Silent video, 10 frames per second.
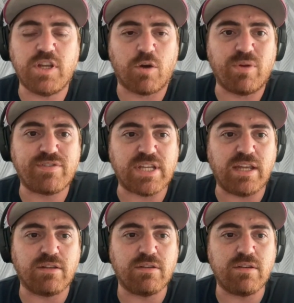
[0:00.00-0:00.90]
We've
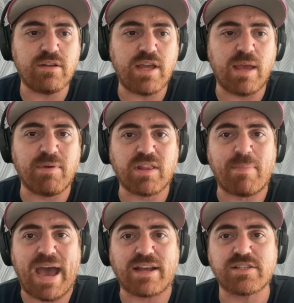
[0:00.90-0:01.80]
seen him in the
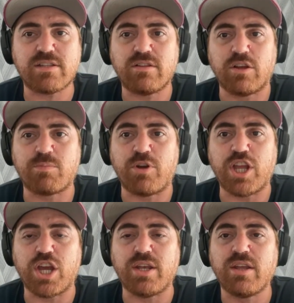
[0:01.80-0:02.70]
past look pretty
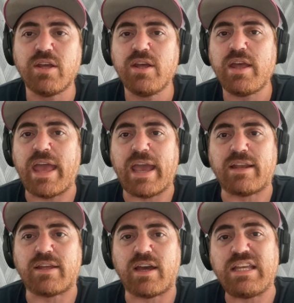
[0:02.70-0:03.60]
good,
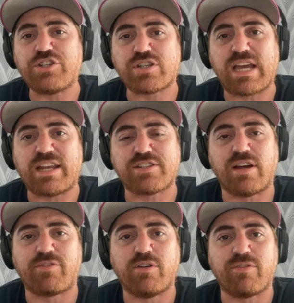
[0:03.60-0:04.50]
and he's just kind of
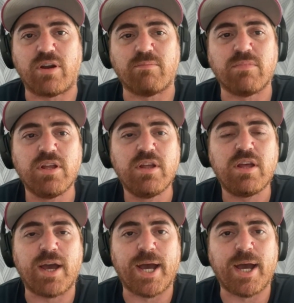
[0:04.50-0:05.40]
suffered from
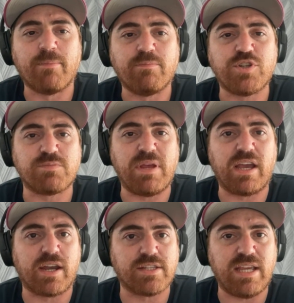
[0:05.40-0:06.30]
just being
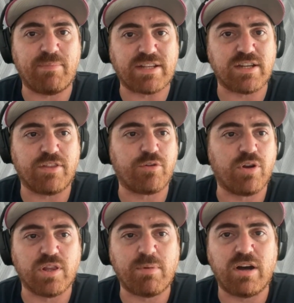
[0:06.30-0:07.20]
on a team that's not
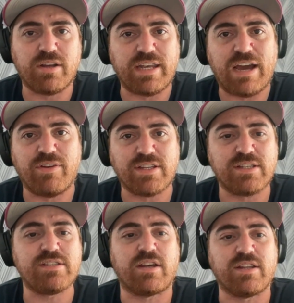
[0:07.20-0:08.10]
throwing the ball, and now he
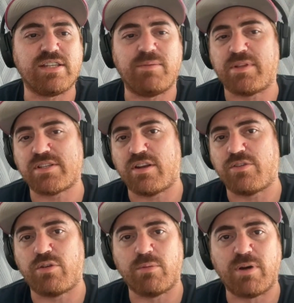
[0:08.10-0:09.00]
is on a team that's going
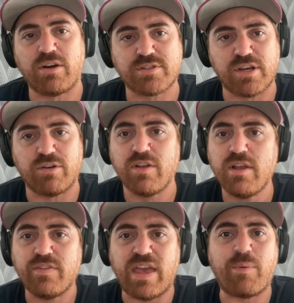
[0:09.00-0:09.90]
to throw the ball. So
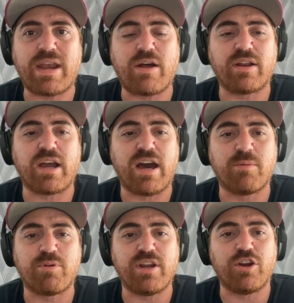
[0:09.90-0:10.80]
they went out and got
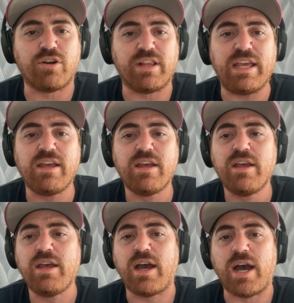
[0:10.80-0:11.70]
him pretty early.
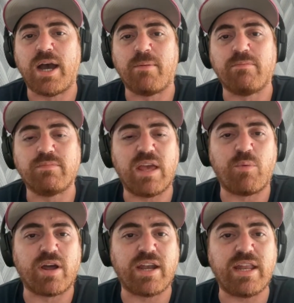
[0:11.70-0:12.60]
They
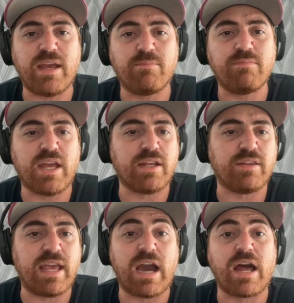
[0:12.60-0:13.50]
wanted him, and
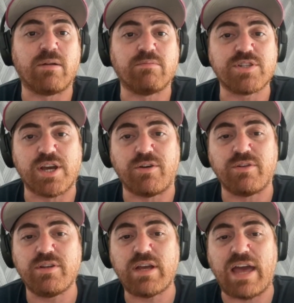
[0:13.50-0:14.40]
they got him. So
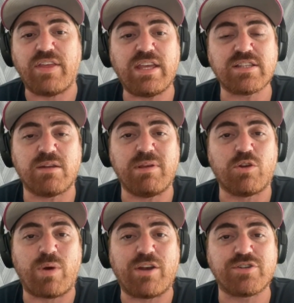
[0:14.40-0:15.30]
I think he's going to be
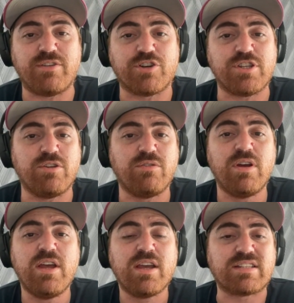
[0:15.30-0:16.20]
their wide receiver 2,
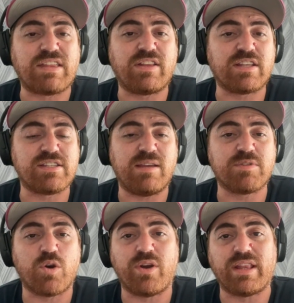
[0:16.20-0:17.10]
because I think this team's
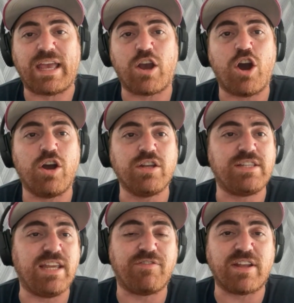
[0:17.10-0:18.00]
going like
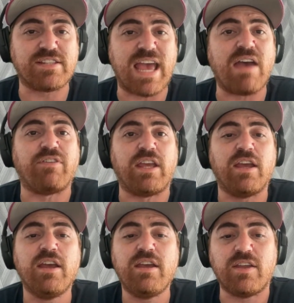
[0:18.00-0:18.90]
defense heavy
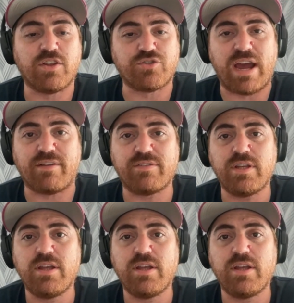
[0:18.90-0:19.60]
in the draft.